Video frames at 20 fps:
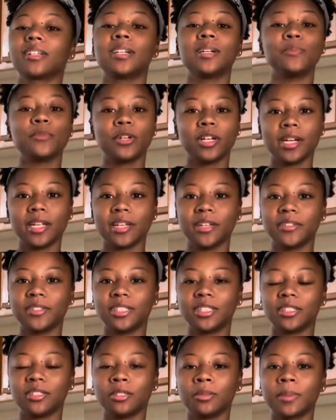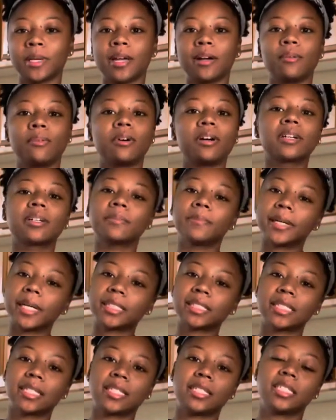Good morning, YouTube, and welcome
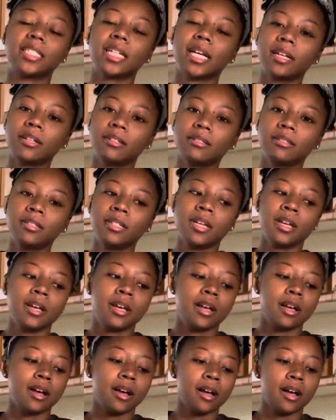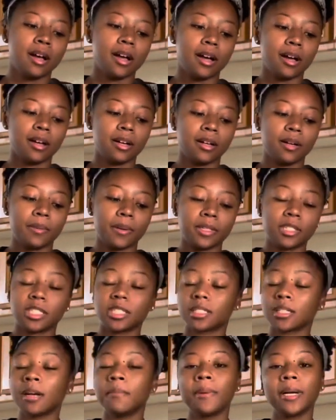back to the channel. Um, I'll just
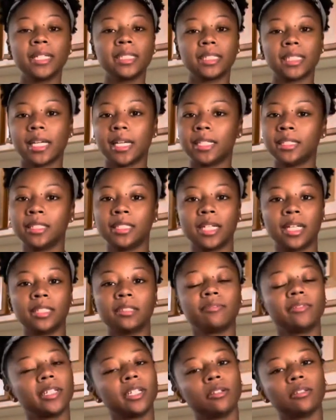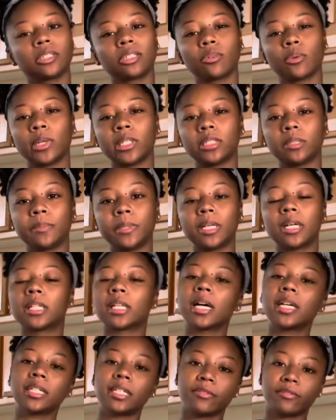start by saying today's video is going to be a
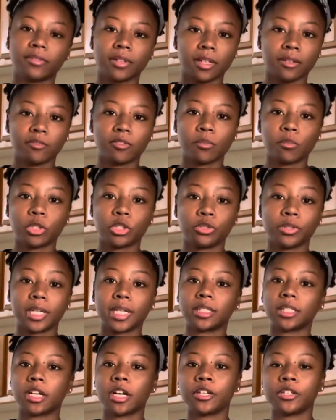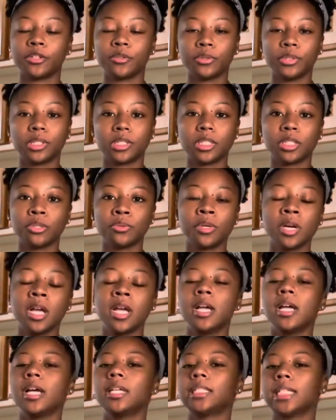lot different from what you guys are used to.
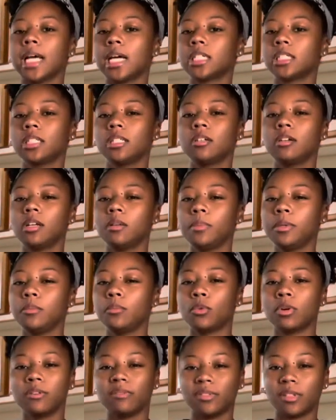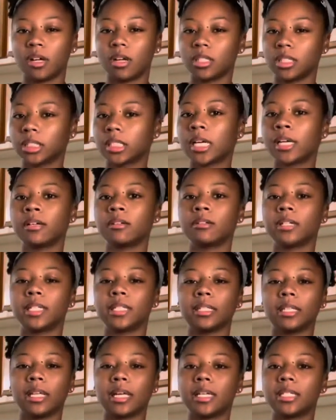It's actually going to be more vlog style
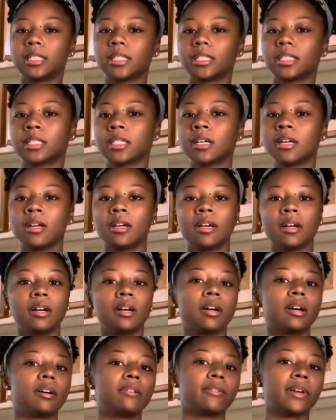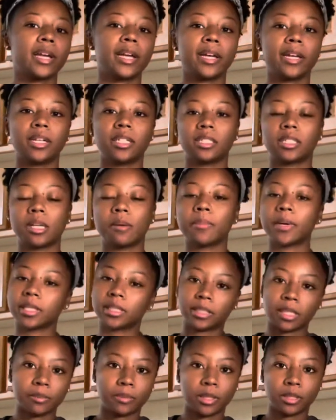and less of a
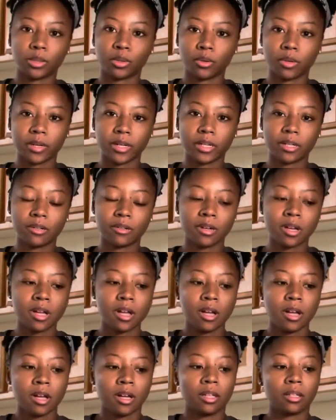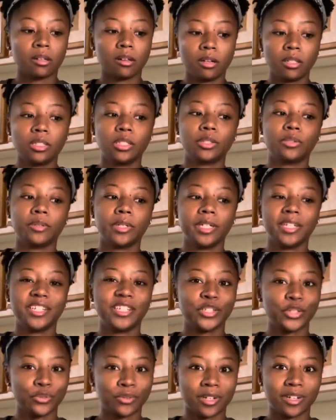step-by-step tutorial. Long story
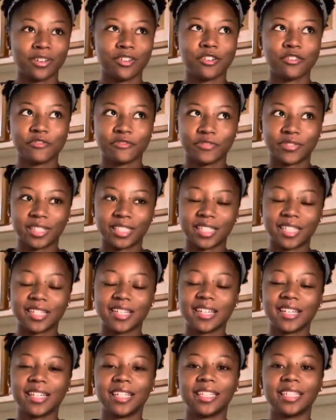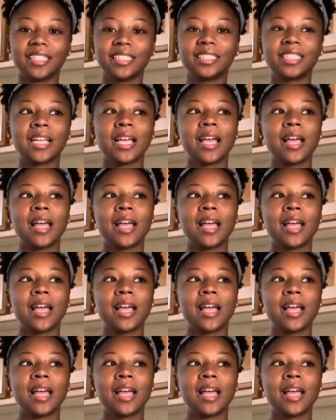short, hopefully, is...